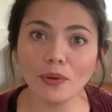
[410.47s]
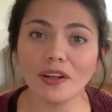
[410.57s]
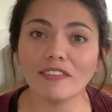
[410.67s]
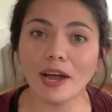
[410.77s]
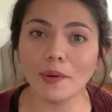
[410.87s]

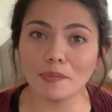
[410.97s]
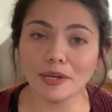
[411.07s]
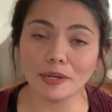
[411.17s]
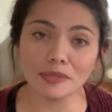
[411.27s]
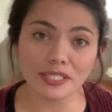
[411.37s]
of how I
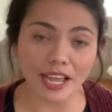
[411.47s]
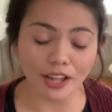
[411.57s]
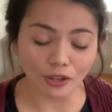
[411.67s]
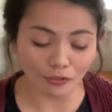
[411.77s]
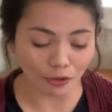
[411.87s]
pick up
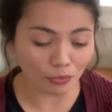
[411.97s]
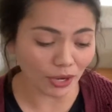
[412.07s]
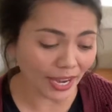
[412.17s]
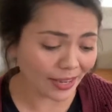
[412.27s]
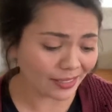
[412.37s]
style over
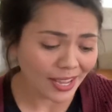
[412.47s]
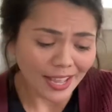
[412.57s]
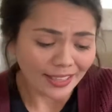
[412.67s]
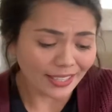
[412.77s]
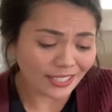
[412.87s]
brand.
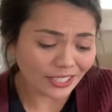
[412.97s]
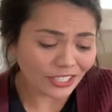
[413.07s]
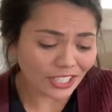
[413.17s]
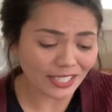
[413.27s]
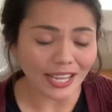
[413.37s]
These are
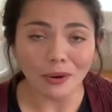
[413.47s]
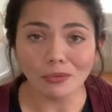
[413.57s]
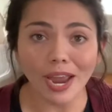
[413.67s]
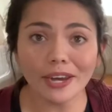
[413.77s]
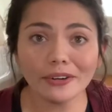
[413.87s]
just a
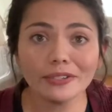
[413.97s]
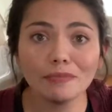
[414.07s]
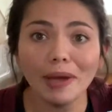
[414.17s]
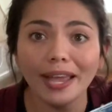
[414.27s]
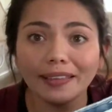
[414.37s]
Riders
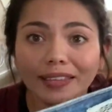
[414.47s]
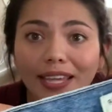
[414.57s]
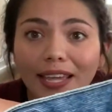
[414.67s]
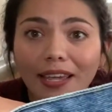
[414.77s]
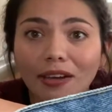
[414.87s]
by
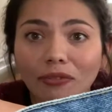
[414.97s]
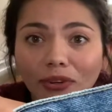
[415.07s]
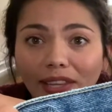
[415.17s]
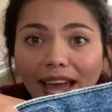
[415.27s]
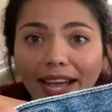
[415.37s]
Lee
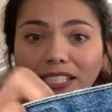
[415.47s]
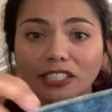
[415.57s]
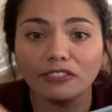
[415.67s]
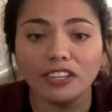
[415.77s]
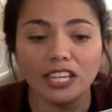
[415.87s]
relaxed
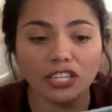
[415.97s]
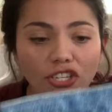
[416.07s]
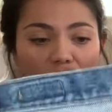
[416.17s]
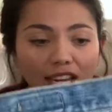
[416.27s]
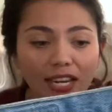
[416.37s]
fit
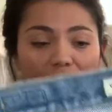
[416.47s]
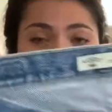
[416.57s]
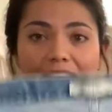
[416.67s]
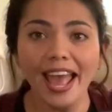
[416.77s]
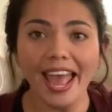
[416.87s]
jean.
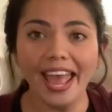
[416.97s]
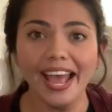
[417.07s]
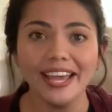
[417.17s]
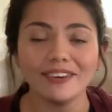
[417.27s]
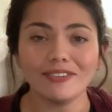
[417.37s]

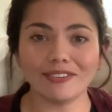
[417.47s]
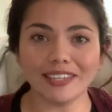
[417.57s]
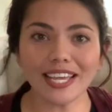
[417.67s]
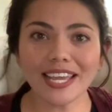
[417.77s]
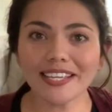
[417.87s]
And
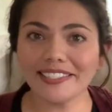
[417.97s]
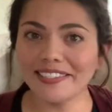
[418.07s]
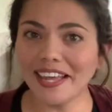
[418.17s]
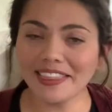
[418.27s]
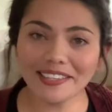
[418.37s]
Lee is
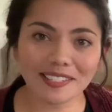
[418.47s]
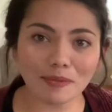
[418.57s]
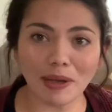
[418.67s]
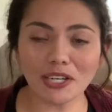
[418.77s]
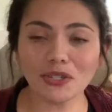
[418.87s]
nothing
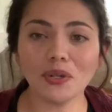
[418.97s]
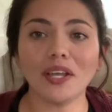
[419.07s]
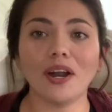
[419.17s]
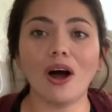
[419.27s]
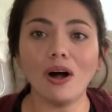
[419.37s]
special
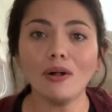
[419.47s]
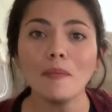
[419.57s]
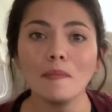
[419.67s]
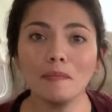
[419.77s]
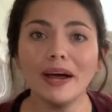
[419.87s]
at all,
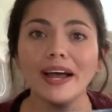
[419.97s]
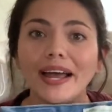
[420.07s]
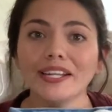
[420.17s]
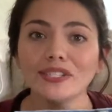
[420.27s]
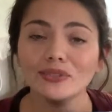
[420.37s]
but
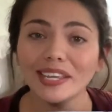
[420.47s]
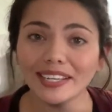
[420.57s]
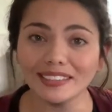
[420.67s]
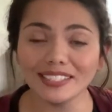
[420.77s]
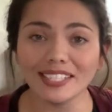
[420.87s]
I do
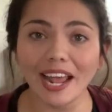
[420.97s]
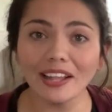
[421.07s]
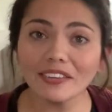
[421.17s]
like the style of